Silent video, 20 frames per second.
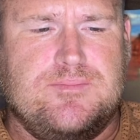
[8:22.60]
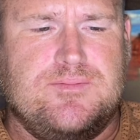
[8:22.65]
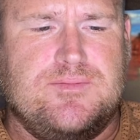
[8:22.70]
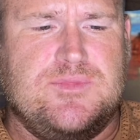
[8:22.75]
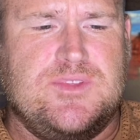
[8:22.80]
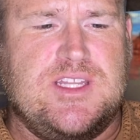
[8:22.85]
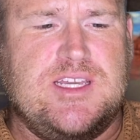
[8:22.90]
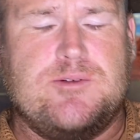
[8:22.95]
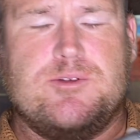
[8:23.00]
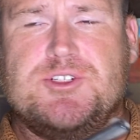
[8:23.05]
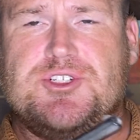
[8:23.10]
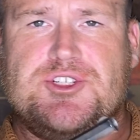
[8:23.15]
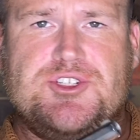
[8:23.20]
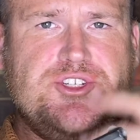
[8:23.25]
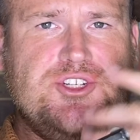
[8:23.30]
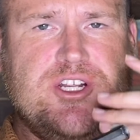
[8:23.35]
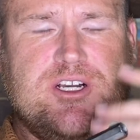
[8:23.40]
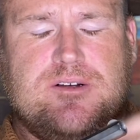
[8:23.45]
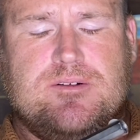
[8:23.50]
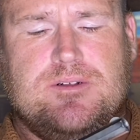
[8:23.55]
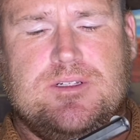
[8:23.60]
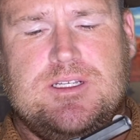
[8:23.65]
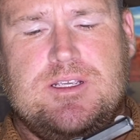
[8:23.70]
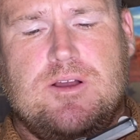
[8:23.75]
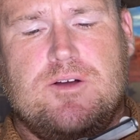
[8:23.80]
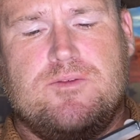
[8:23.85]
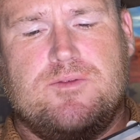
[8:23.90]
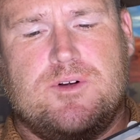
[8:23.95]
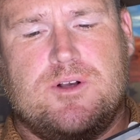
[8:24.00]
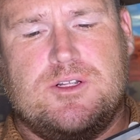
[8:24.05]
They were just generally
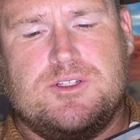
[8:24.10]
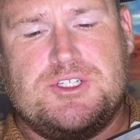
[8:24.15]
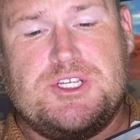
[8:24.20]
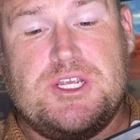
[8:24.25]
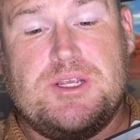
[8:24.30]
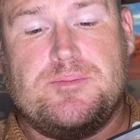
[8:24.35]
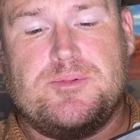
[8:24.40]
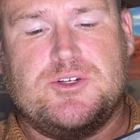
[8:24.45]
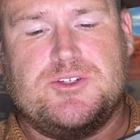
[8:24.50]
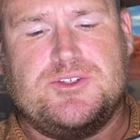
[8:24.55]
overall cheaper.